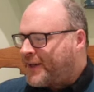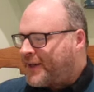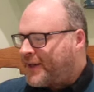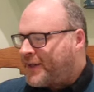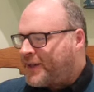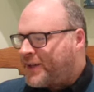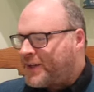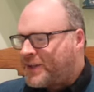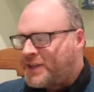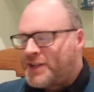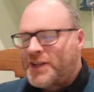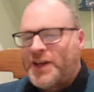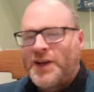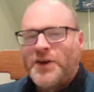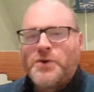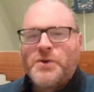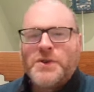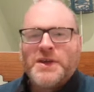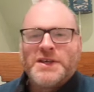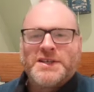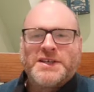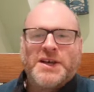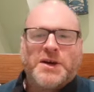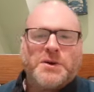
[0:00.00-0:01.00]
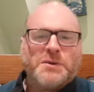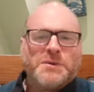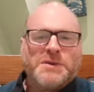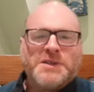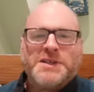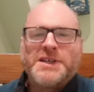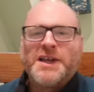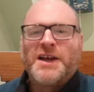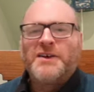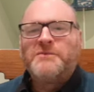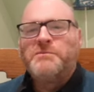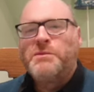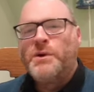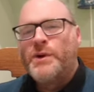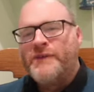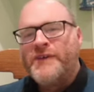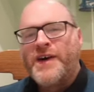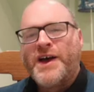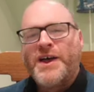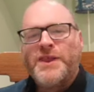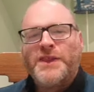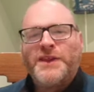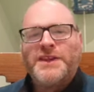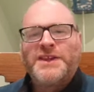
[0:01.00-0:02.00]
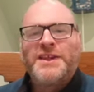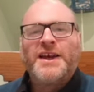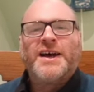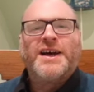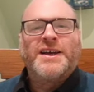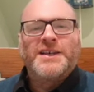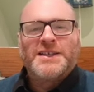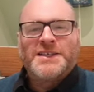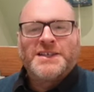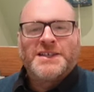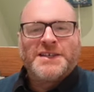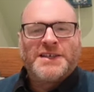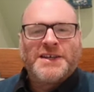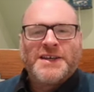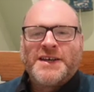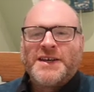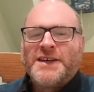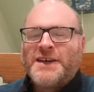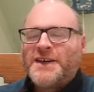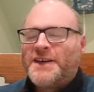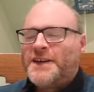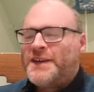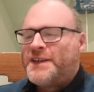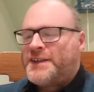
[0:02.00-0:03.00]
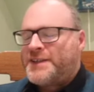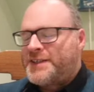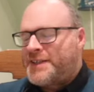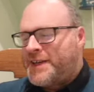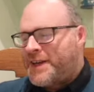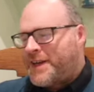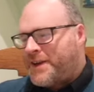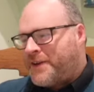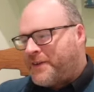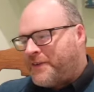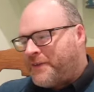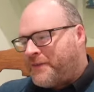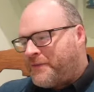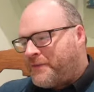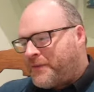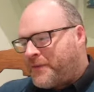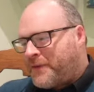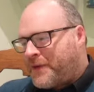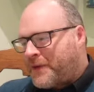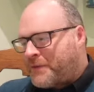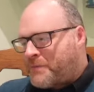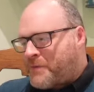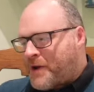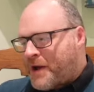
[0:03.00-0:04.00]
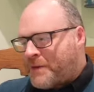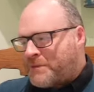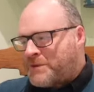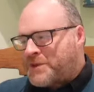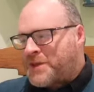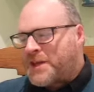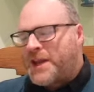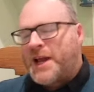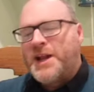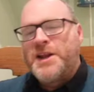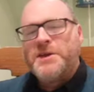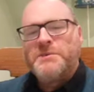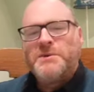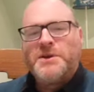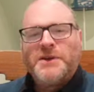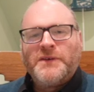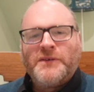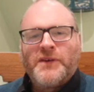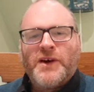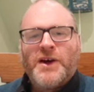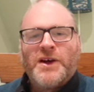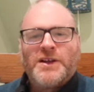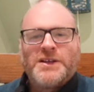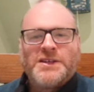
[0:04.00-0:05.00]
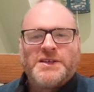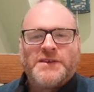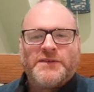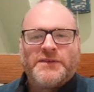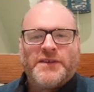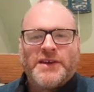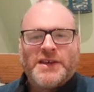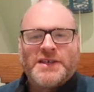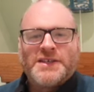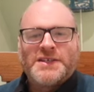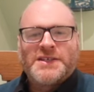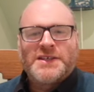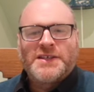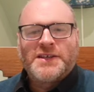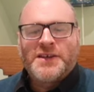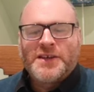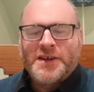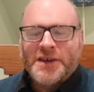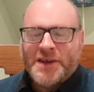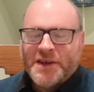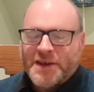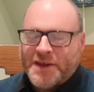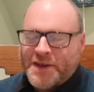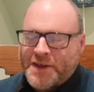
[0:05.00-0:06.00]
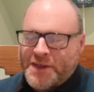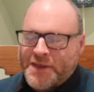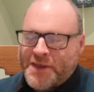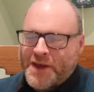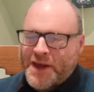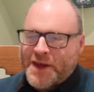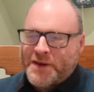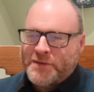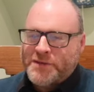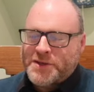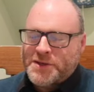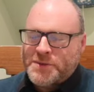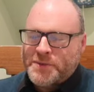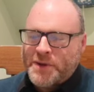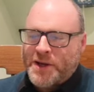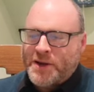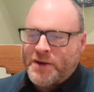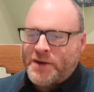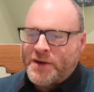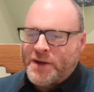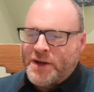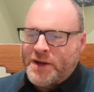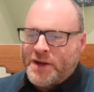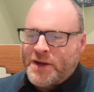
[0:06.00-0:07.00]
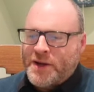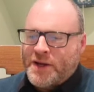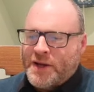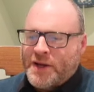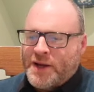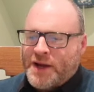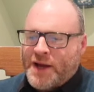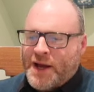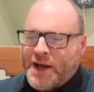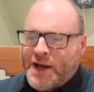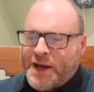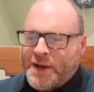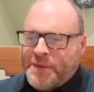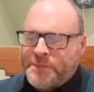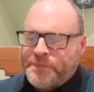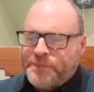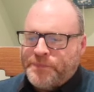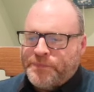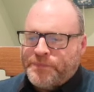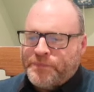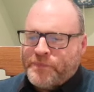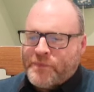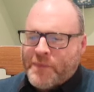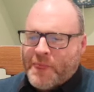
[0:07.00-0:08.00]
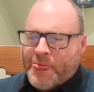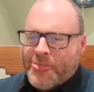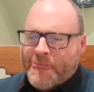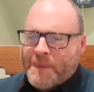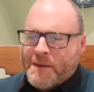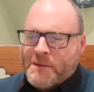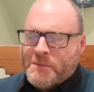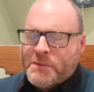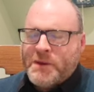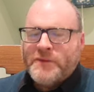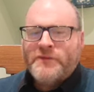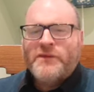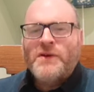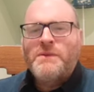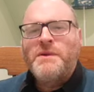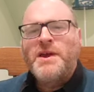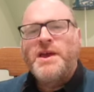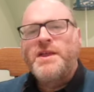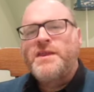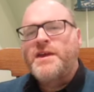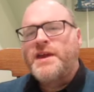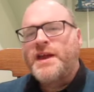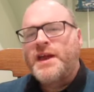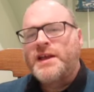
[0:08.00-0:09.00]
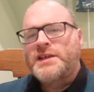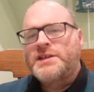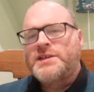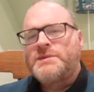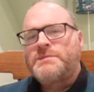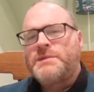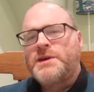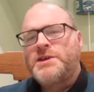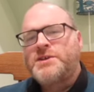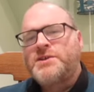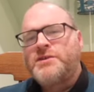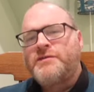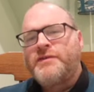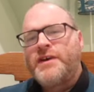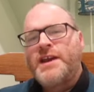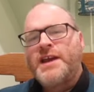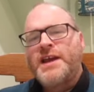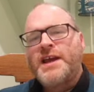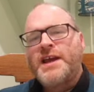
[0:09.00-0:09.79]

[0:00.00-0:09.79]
looks like all this old stuff but without the dust. So perhaps an element of artifice there as well. But for me, the exhibition really